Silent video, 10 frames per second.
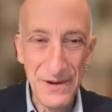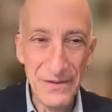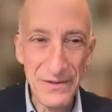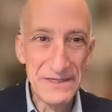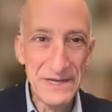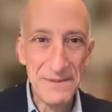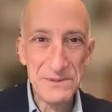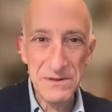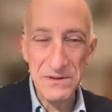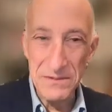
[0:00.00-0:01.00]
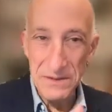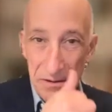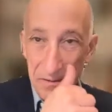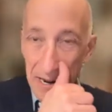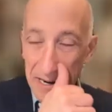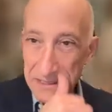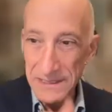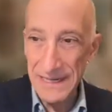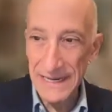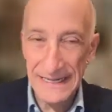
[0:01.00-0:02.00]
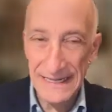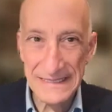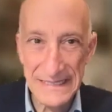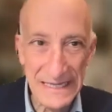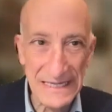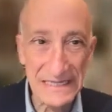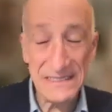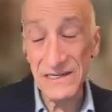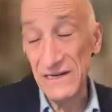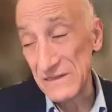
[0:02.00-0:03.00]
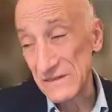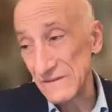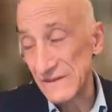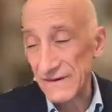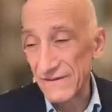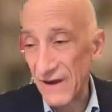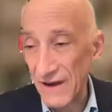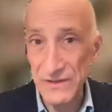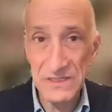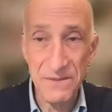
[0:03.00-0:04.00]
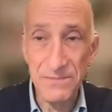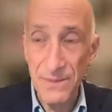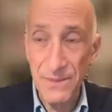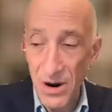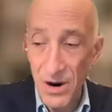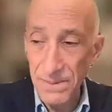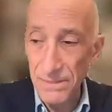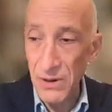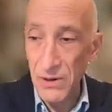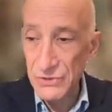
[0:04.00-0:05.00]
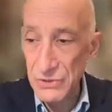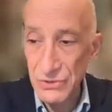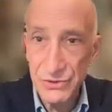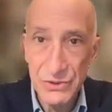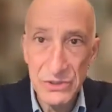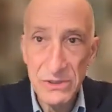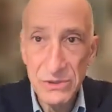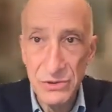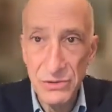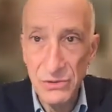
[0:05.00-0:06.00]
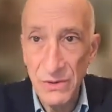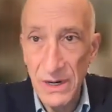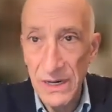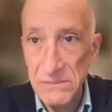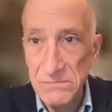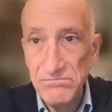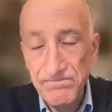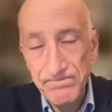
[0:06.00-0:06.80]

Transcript: No, that's absolutely correct. And, there obviously are proposals to